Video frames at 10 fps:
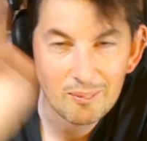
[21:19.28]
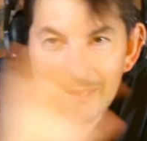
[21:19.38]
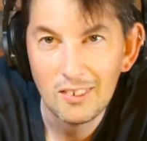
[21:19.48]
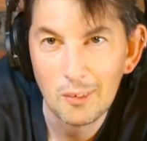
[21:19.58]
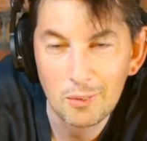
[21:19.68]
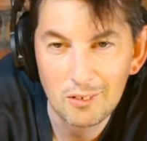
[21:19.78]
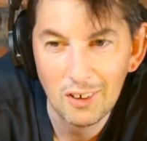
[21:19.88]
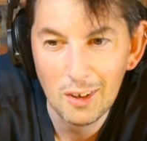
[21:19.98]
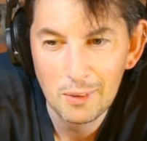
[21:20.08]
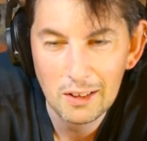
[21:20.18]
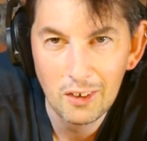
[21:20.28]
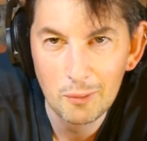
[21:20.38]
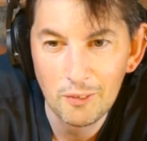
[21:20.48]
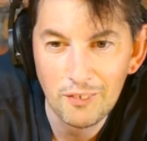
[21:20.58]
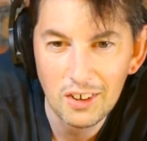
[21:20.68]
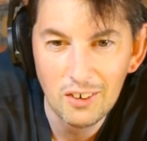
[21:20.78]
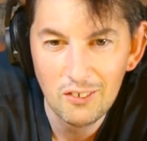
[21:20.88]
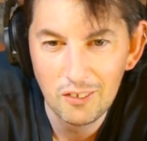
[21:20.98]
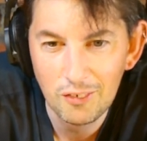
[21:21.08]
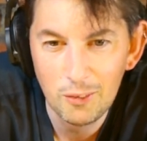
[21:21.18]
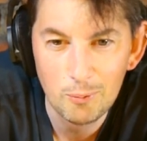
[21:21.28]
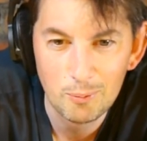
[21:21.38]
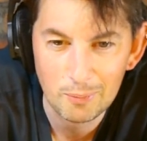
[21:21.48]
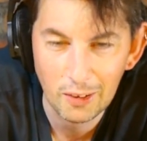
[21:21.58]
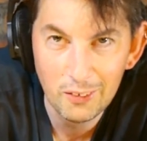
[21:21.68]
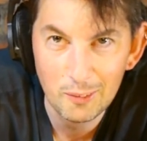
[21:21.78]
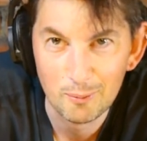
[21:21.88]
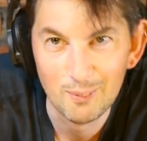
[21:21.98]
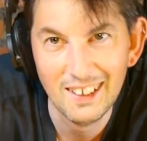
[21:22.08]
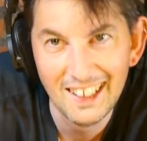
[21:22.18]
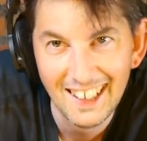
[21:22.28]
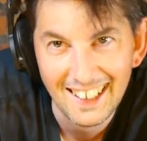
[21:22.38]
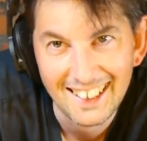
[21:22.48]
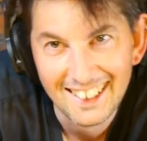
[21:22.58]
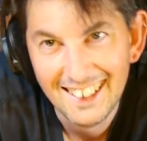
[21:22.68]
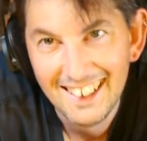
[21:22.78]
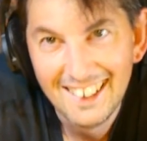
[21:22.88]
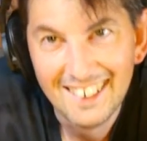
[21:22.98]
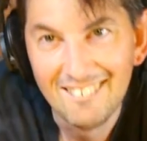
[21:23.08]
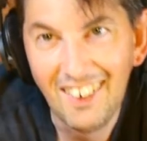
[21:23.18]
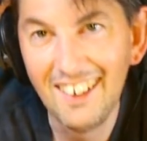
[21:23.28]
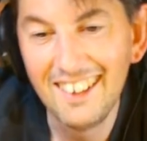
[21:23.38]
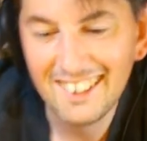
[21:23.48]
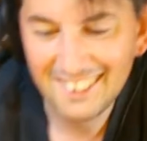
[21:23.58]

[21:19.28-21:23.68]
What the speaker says: subscribe and like my videos if you like them. Bye.